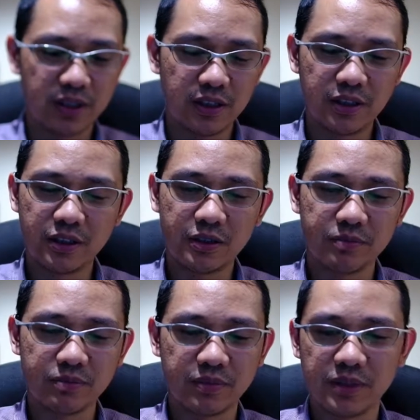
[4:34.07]

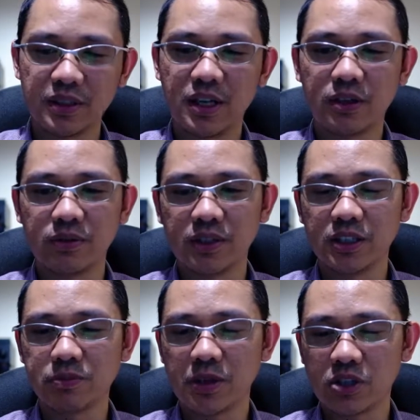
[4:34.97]
Um, now
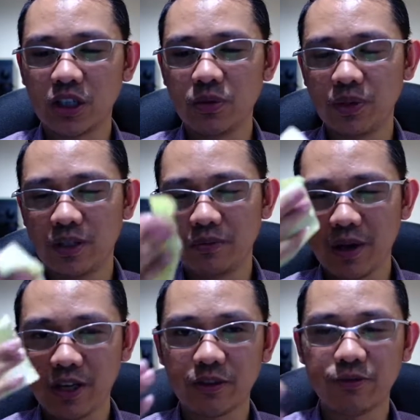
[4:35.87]
especially with the
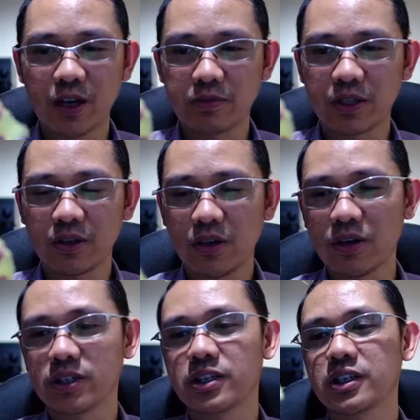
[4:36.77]
microfiber cloth,